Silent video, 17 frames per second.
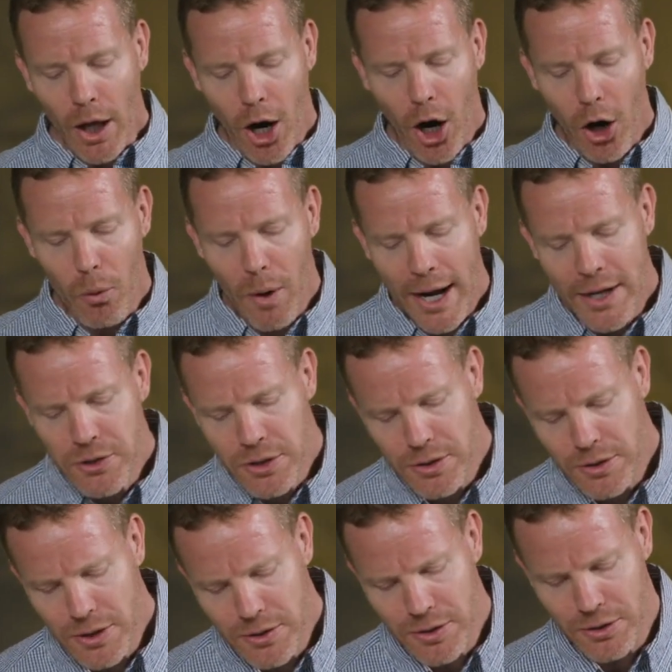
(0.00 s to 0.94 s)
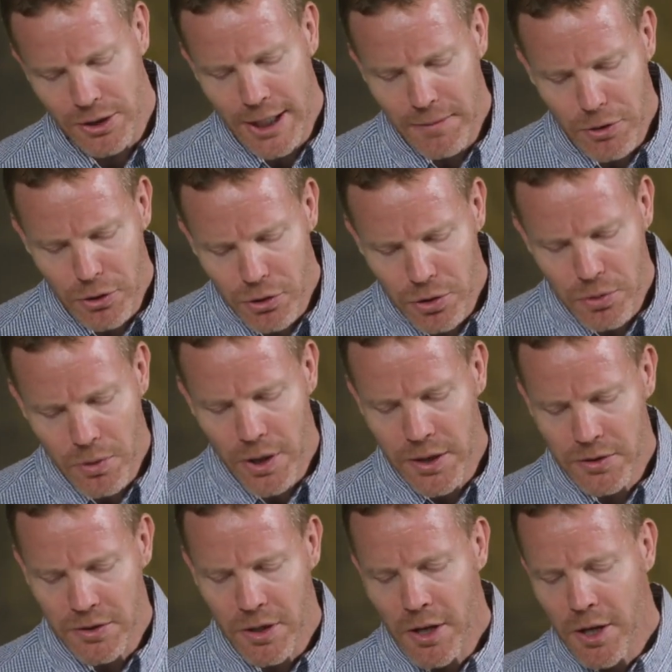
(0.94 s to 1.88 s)
Our righteousness is given to
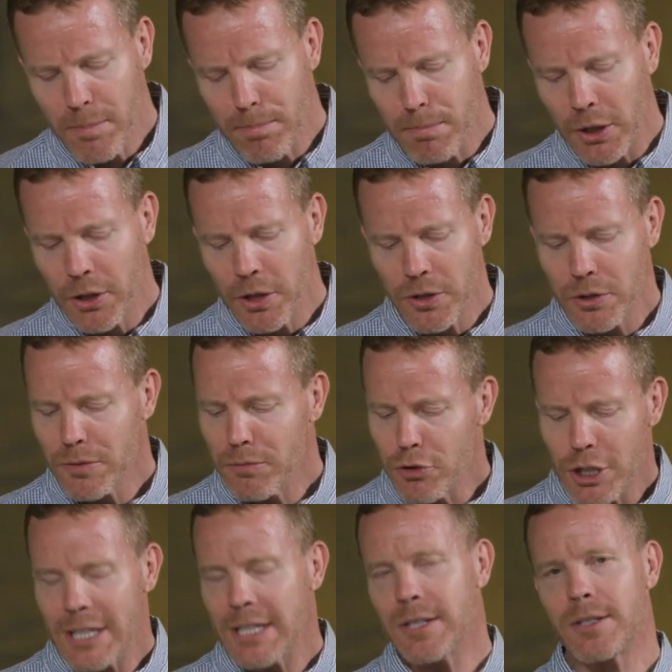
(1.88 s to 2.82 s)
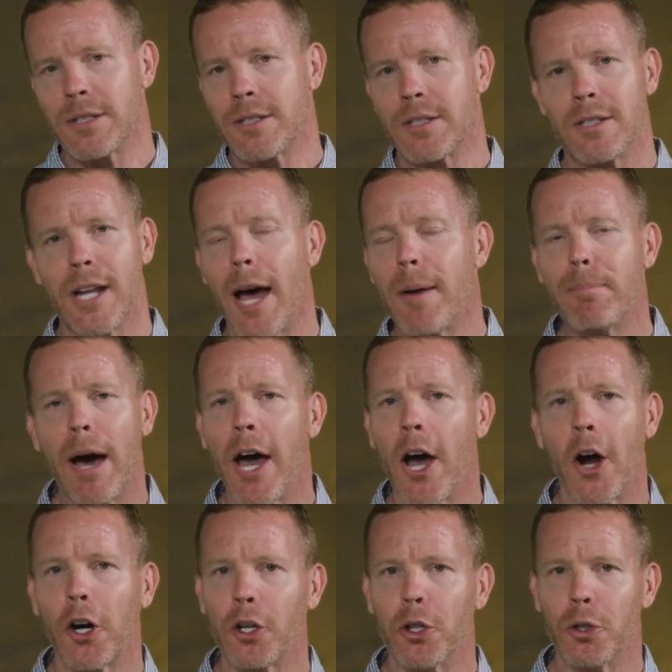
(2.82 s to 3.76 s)
us because of Jesus, not by
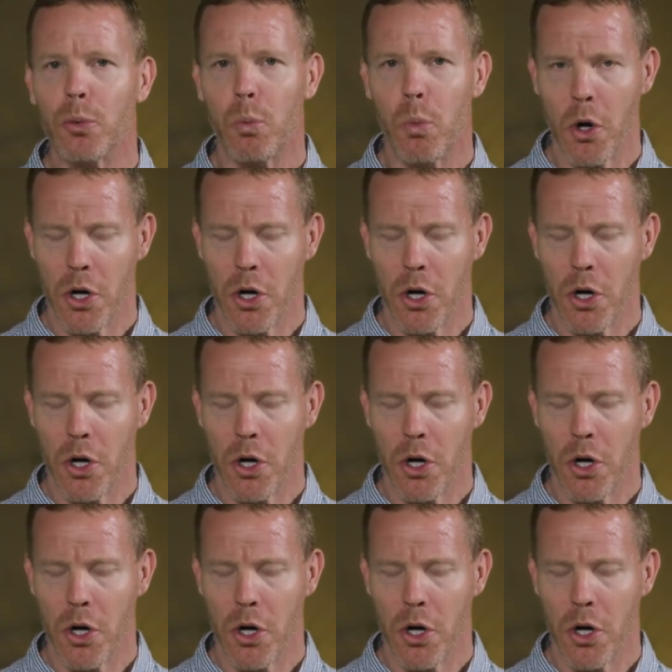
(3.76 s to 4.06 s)
our good